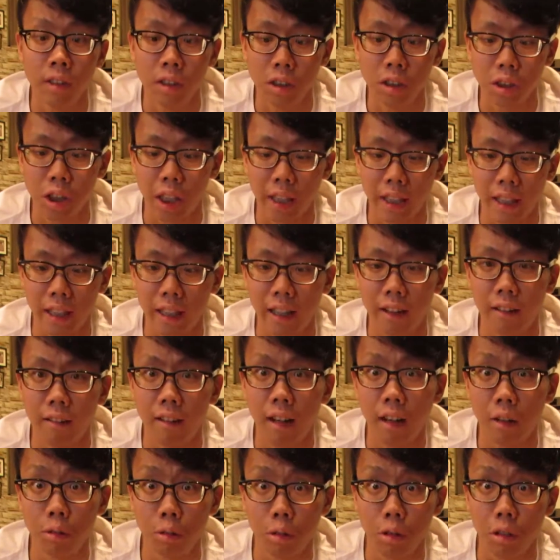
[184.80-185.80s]
checking out
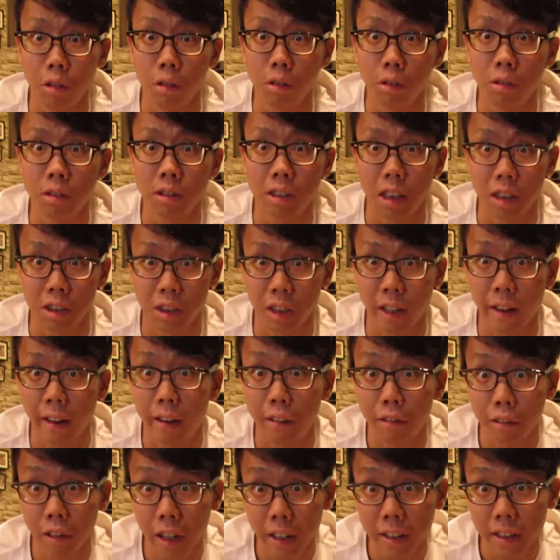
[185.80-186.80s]
how to use such kind
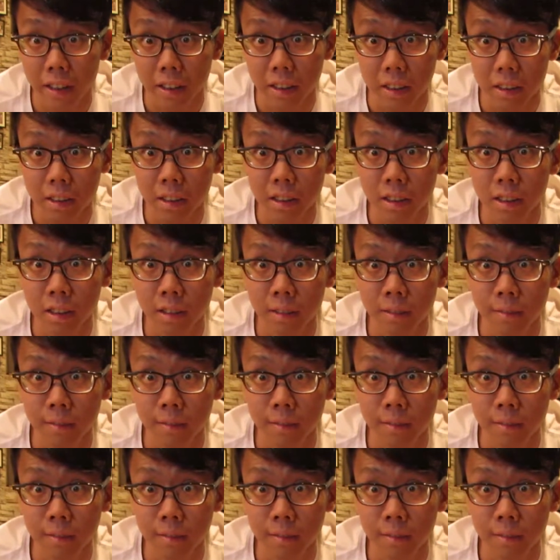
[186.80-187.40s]
of grinders.